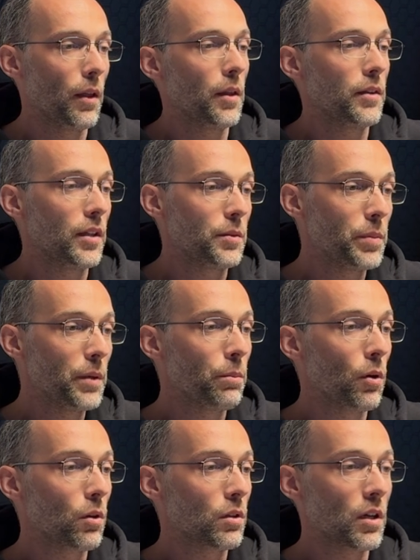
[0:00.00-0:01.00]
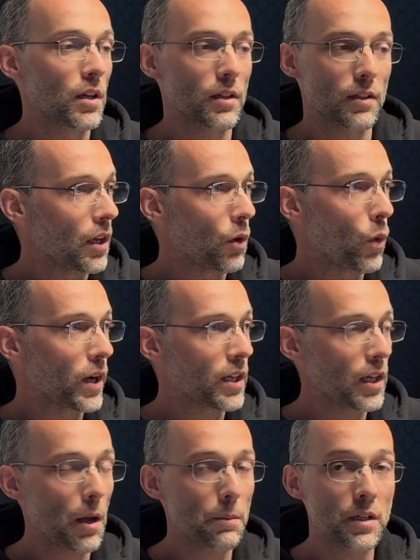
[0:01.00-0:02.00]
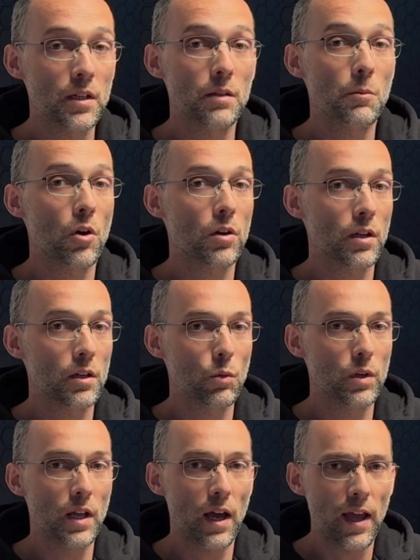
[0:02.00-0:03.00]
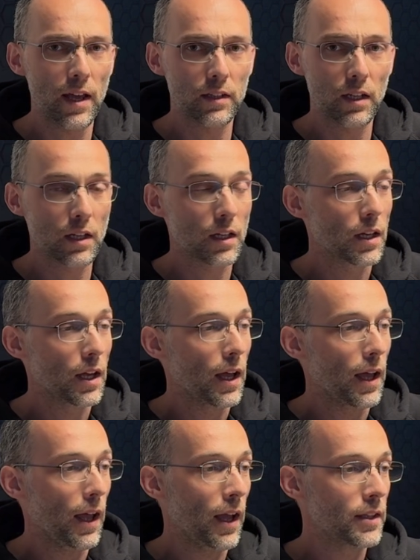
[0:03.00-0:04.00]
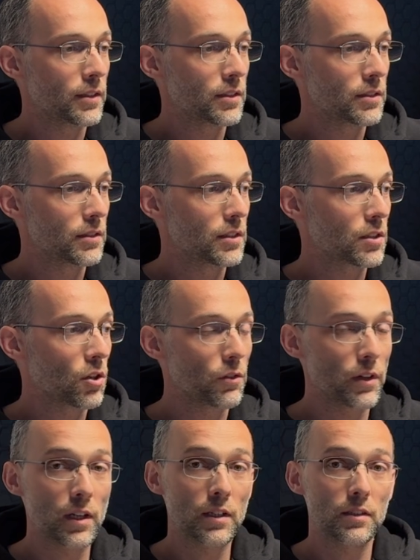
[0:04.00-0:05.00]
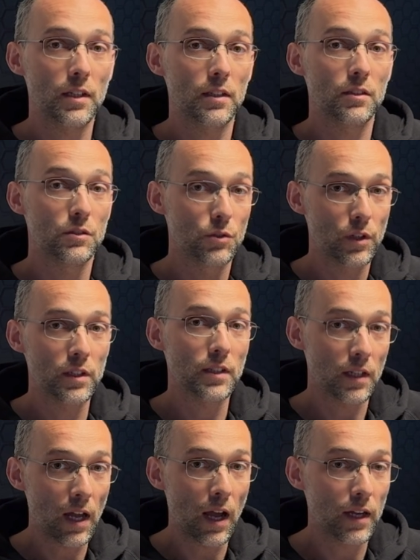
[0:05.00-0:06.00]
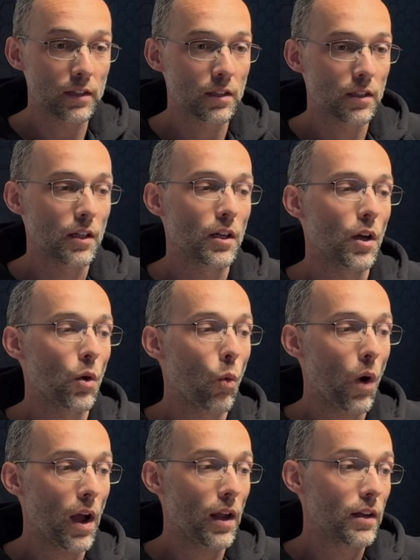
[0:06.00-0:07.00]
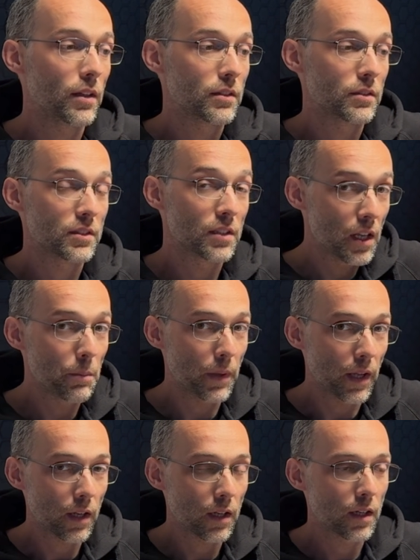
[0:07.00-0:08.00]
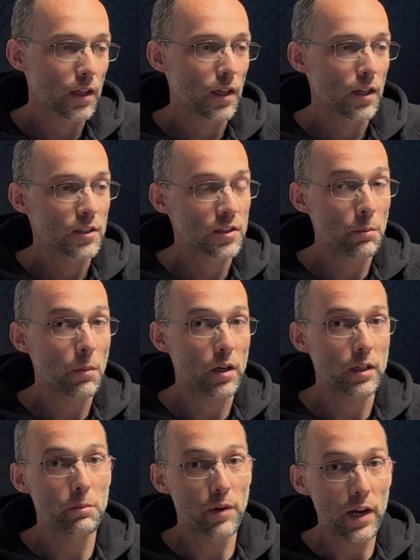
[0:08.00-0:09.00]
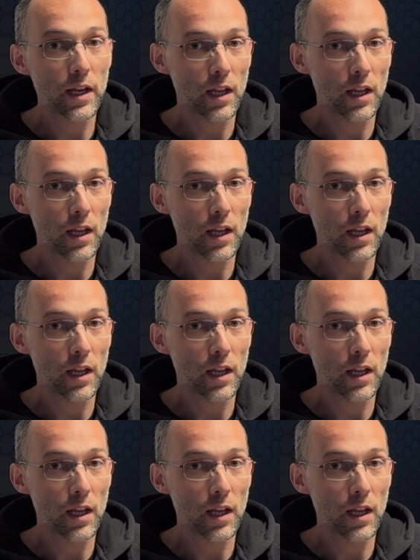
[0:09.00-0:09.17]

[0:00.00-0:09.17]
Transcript: that people waking up in the morning with a headache and discovering that during the night while sleeping somebody break